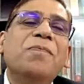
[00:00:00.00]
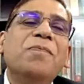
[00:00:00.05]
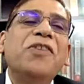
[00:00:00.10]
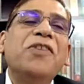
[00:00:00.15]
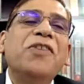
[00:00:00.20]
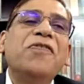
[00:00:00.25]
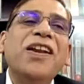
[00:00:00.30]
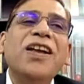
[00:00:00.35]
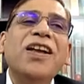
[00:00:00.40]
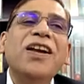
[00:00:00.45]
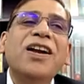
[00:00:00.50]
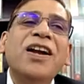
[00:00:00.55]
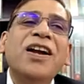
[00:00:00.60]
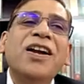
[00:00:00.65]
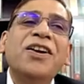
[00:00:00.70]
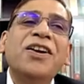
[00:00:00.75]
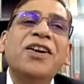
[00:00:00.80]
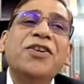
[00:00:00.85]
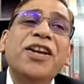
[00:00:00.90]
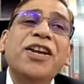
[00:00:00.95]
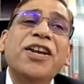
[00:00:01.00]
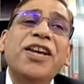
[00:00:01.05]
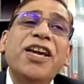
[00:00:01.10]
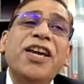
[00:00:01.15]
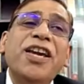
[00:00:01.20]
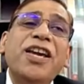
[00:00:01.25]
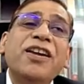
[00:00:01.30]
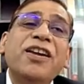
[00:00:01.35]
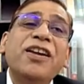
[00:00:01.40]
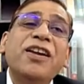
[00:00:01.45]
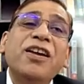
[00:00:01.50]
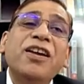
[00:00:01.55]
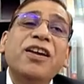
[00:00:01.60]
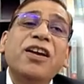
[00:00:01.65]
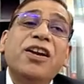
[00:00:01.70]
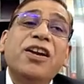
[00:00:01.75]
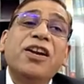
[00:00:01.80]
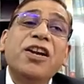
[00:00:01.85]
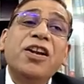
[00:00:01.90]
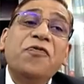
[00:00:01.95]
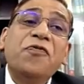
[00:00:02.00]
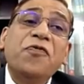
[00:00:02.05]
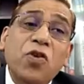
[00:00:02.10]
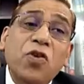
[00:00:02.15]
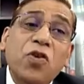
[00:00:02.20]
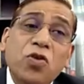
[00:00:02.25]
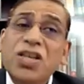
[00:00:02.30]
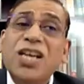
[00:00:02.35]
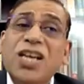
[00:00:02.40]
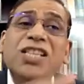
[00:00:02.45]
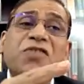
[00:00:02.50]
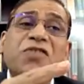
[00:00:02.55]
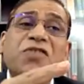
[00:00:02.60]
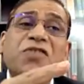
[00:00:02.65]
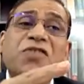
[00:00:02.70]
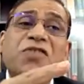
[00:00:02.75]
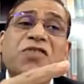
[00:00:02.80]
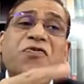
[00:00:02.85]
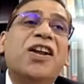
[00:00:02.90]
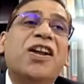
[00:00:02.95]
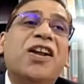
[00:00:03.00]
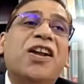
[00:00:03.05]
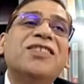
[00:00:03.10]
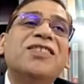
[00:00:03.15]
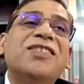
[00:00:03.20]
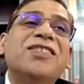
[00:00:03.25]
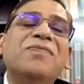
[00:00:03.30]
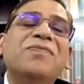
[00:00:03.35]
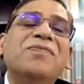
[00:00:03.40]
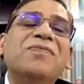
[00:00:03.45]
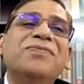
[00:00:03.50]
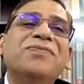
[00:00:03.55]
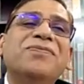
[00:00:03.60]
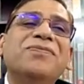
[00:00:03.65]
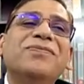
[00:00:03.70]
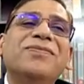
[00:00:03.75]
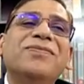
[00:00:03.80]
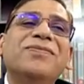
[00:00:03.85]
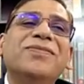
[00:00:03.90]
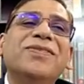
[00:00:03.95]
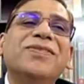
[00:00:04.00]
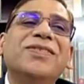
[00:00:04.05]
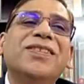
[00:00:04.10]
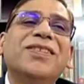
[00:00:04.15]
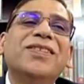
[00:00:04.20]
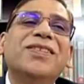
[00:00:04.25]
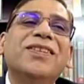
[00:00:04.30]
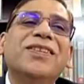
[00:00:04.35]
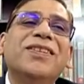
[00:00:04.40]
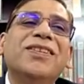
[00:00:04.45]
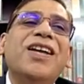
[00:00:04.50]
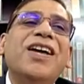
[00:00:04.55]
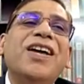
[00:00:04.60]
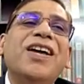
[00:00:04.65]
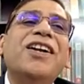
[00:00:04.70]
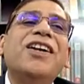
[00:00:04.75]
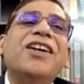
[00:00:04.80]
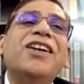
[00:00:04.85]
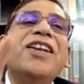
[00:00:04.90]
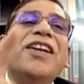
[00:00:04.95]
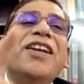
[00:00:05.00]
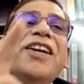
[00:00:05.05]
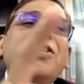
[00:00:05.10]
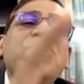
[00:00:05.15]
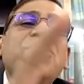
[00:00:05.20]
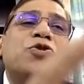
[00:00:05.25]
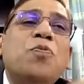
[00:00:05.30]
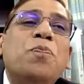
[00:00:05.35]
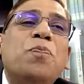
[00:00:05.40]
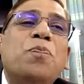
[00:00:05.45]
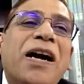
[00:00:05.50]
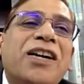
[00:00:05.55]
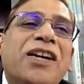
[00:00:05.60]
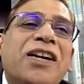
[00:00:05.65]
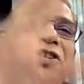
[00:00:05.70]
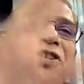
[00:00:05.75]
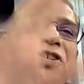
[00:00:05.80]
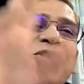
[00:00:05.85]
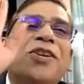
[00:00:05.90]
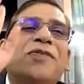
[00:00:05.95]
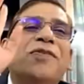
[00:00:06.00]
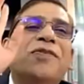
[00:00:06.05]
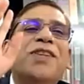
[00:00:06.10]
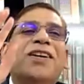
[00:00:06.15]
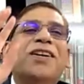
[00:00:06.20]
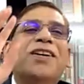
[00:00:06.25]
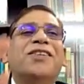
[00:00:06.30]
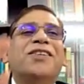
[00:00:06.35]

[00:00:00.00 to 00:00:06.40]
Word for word: But when a country refuses federalism, then it leads to partition of